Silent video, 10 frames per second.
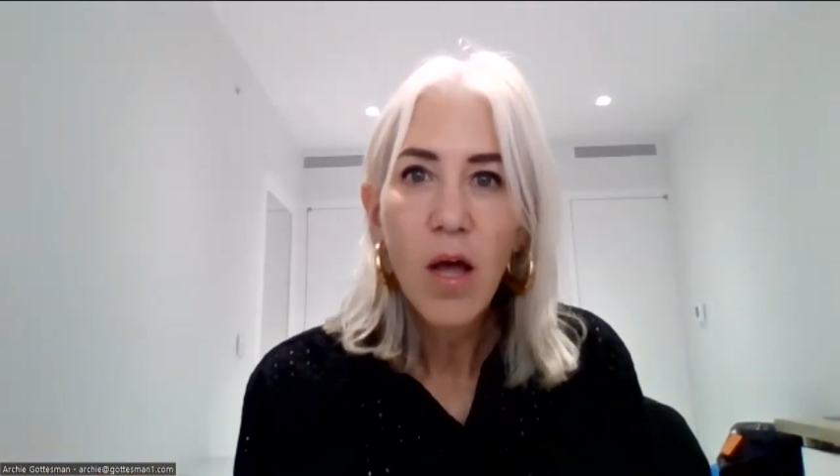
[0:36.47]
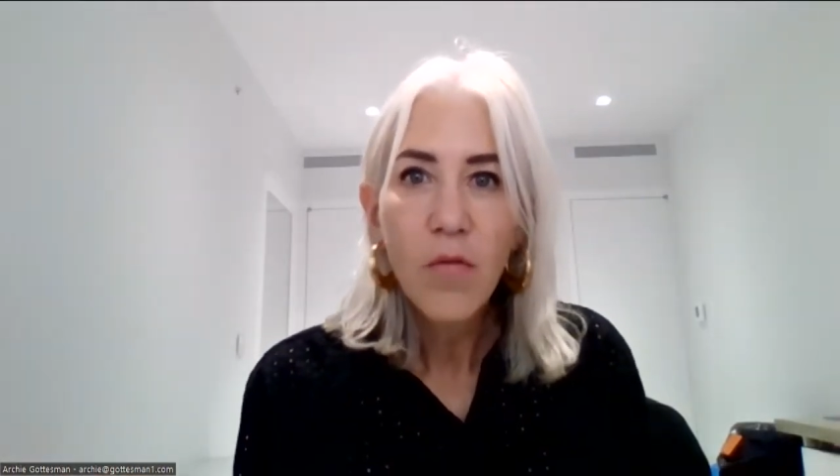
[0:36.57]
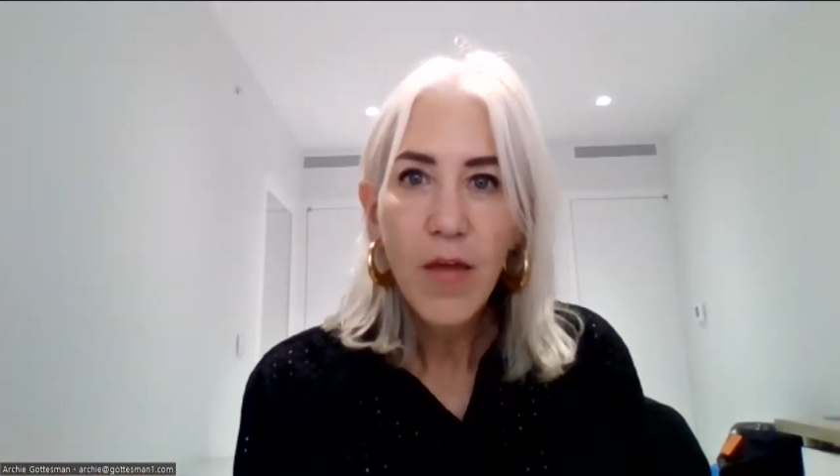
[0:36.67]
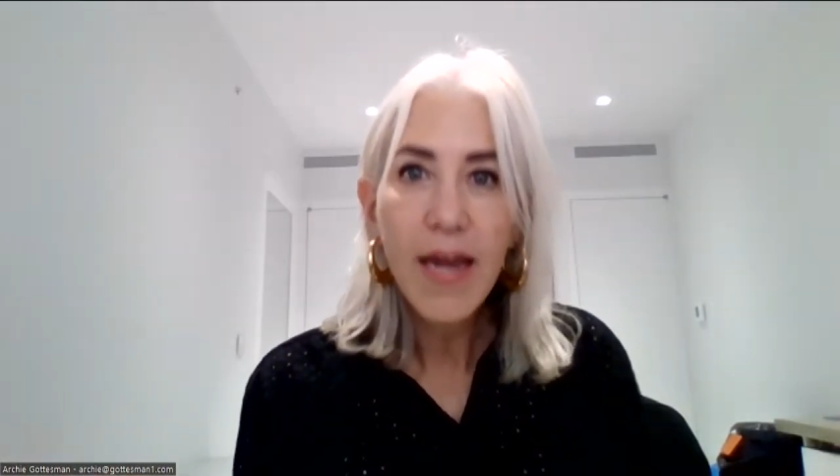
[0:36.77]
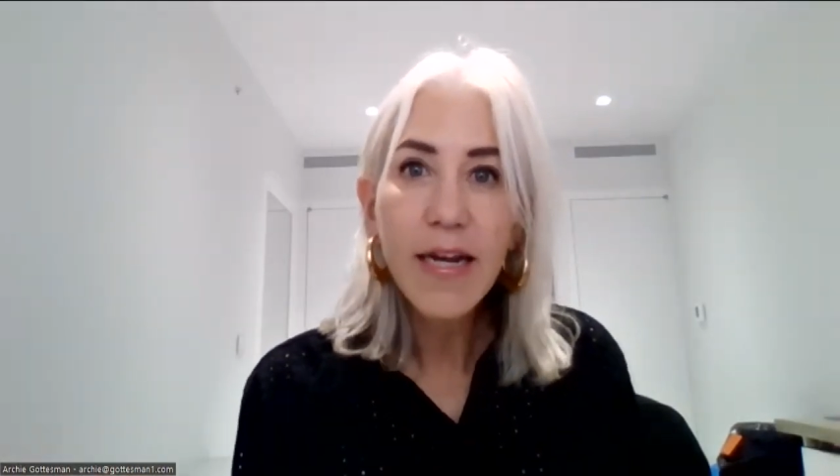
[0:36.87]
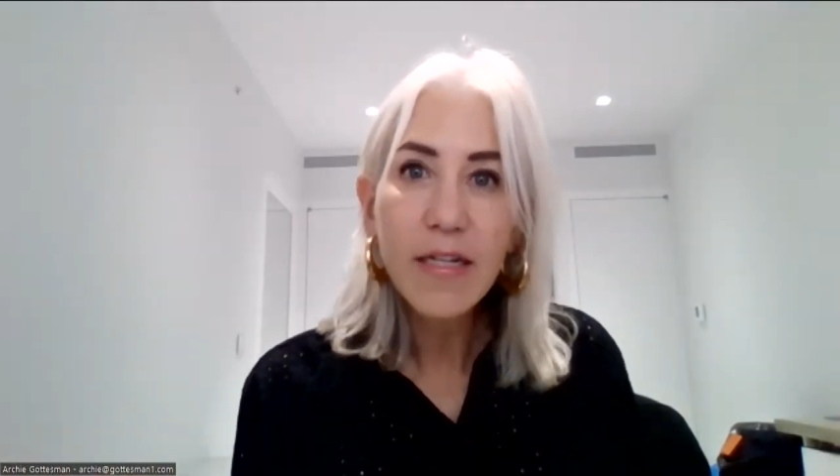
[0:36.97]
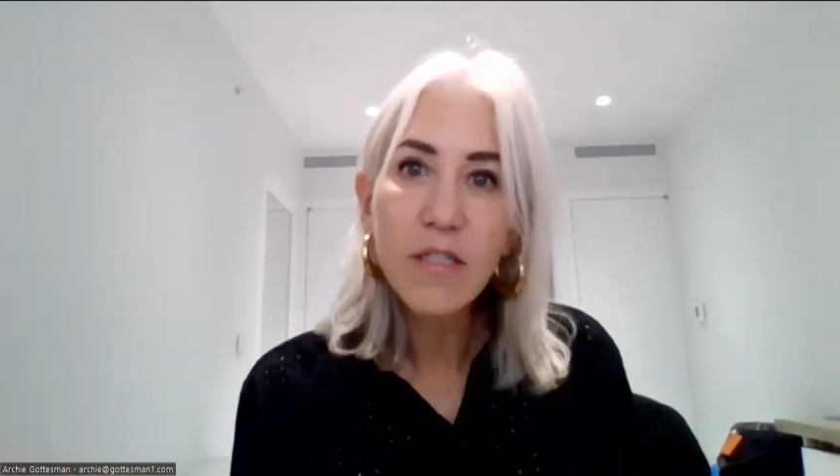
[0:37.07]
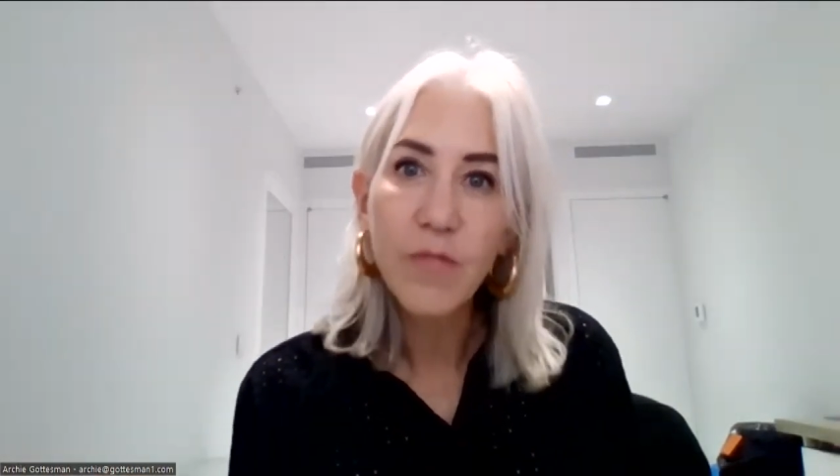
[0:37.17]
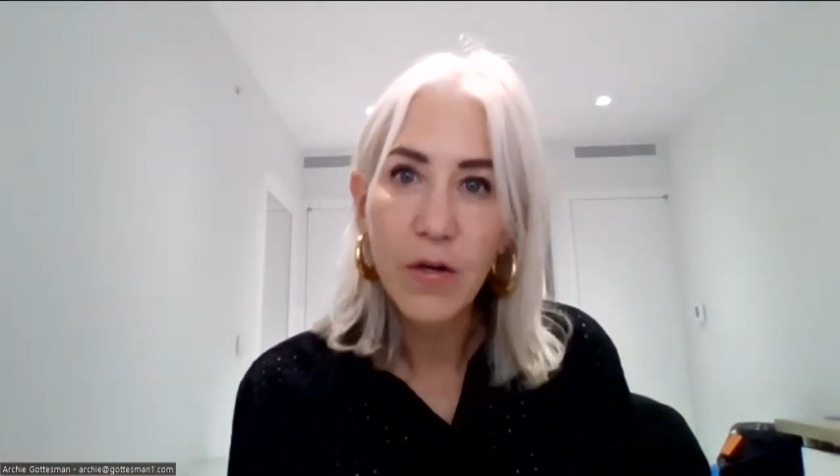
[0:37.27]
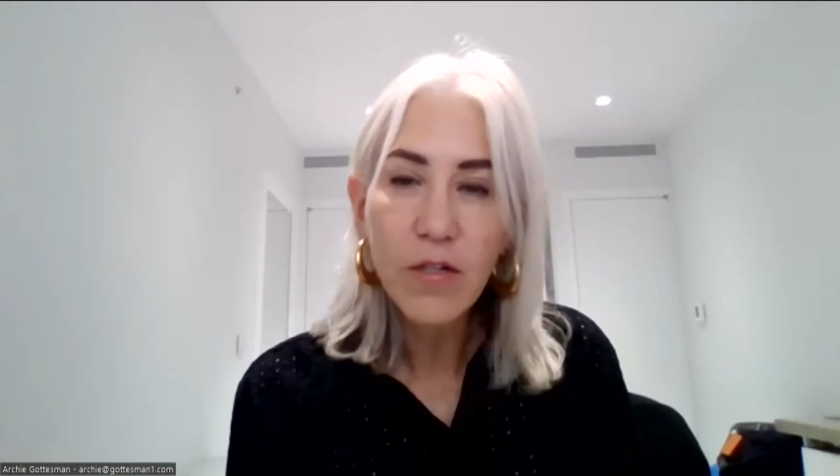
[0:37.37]
the hate
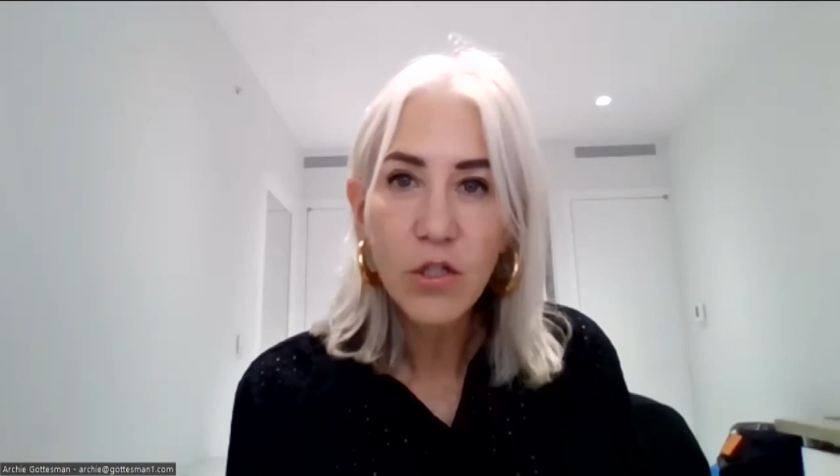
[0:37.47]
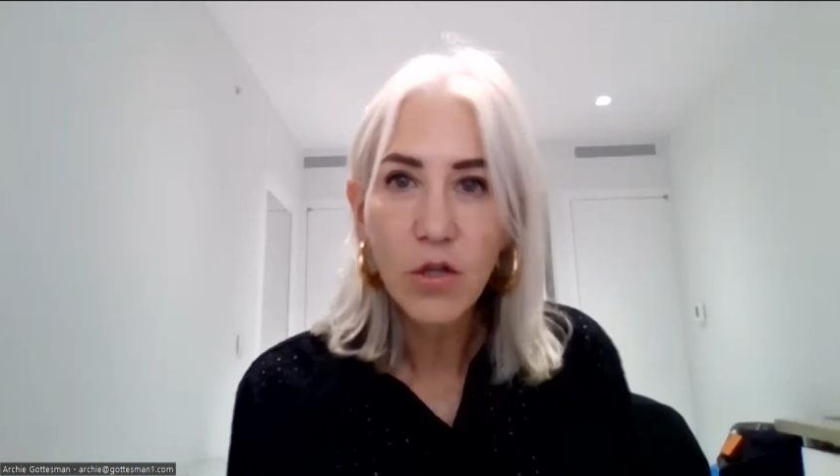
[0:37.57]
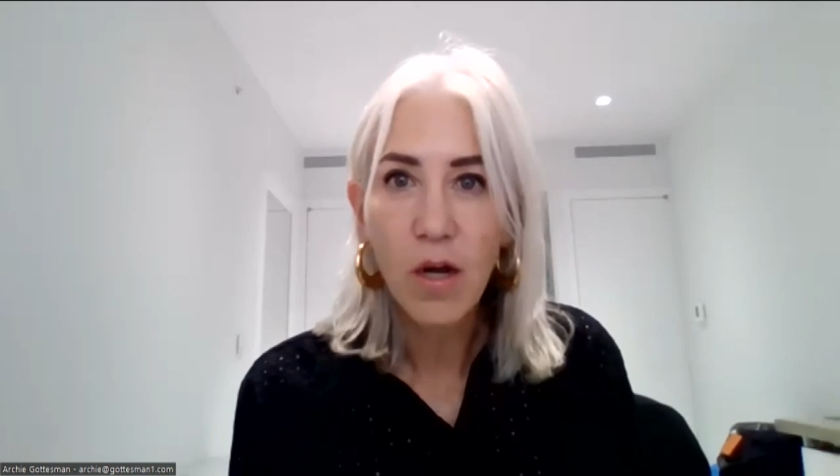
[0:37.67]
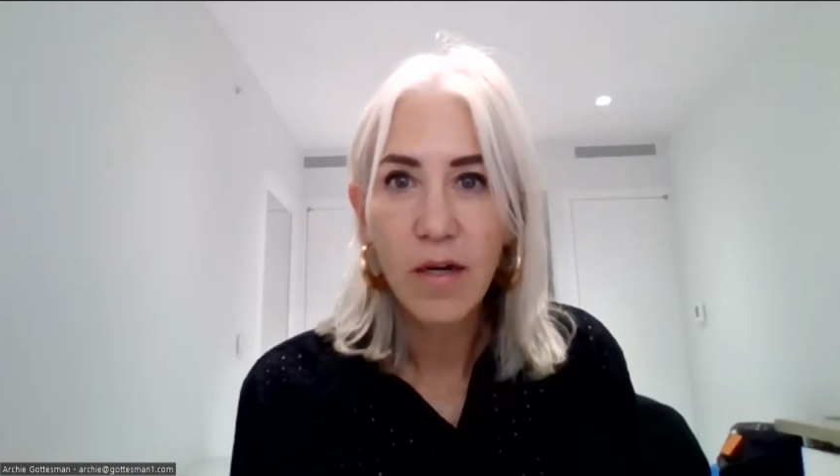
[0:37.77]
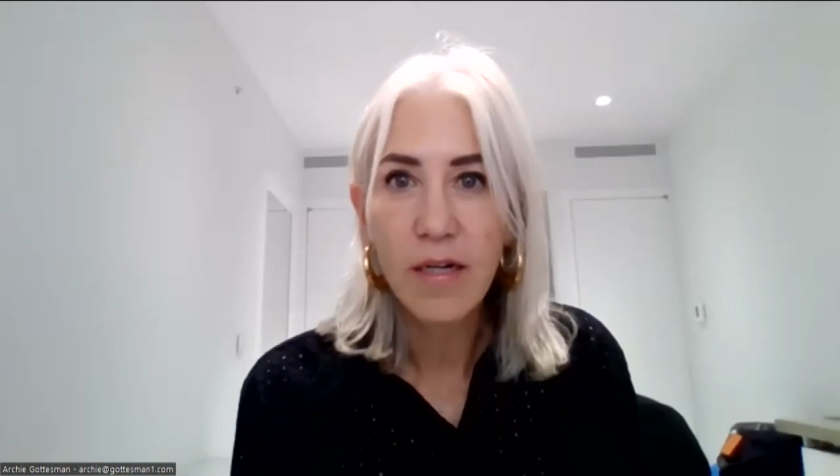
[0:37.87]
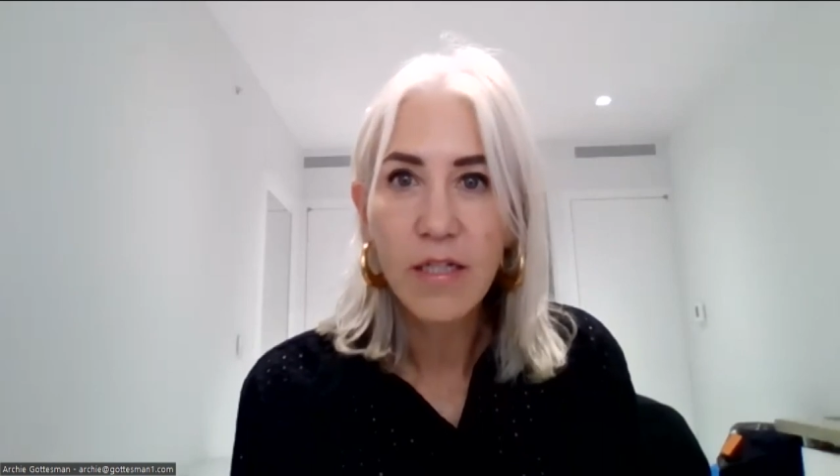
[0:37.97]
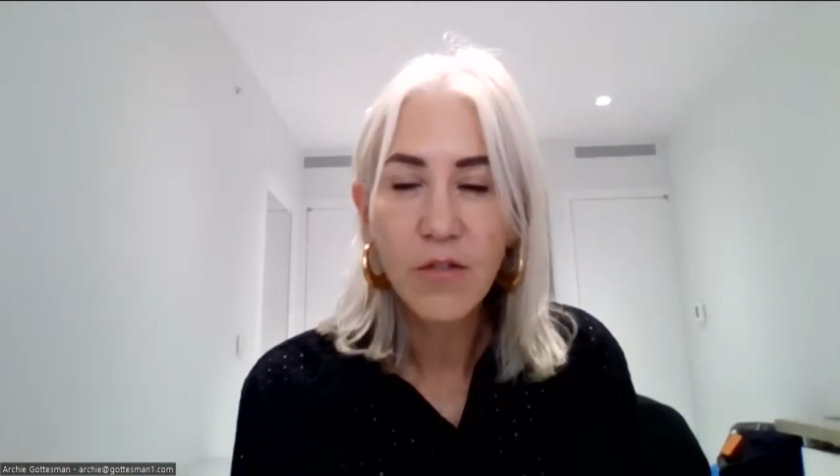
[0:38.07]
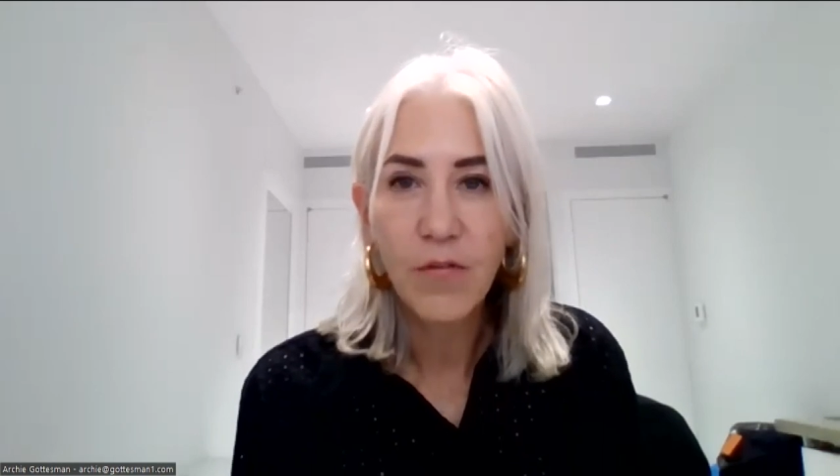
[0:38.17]
is very strong and it's